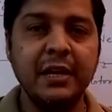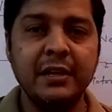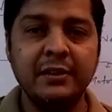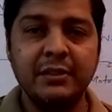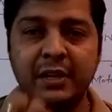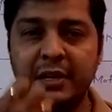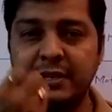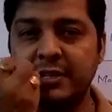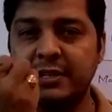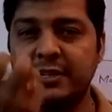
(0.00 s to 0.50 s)

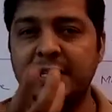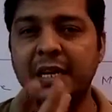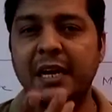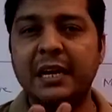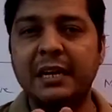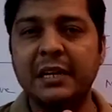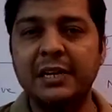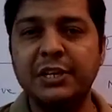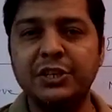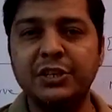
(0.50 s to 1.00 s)
there is a
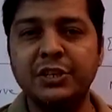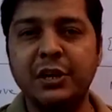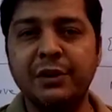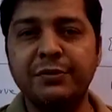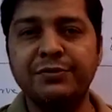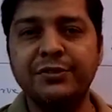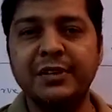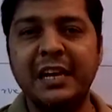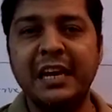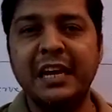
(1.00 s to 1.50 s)
secretion of
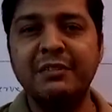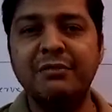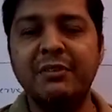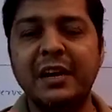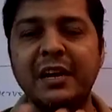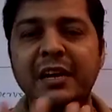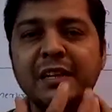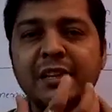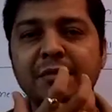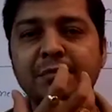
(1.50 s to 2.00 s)

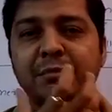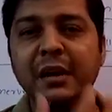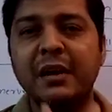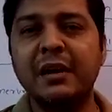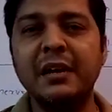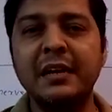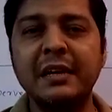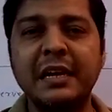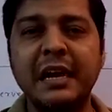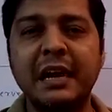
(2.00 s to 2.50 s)
saliva in the
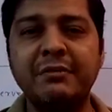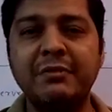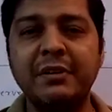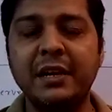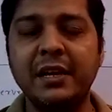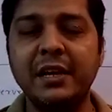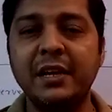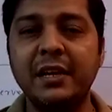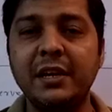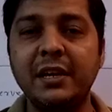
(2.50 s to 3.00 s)
buccal
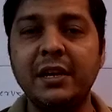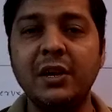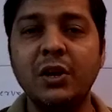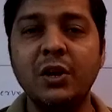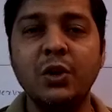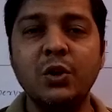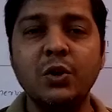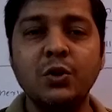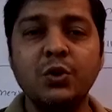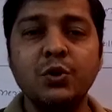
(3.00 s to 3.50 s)
cavity.
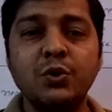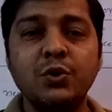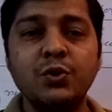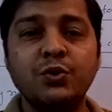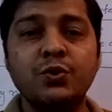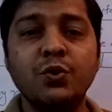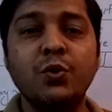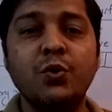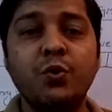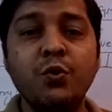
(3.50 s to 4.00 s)

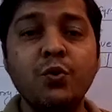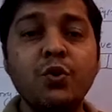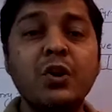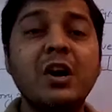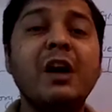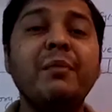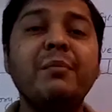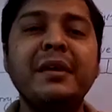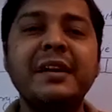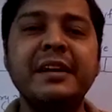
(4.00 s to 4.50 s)
So who
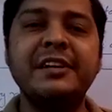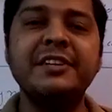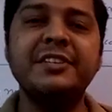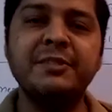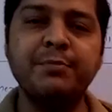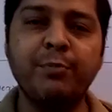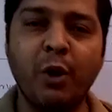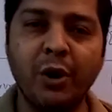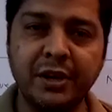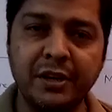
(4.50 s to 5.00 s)
come in
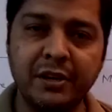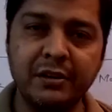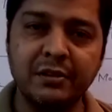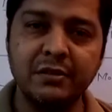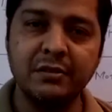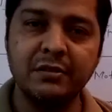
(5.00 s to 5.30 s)
respond?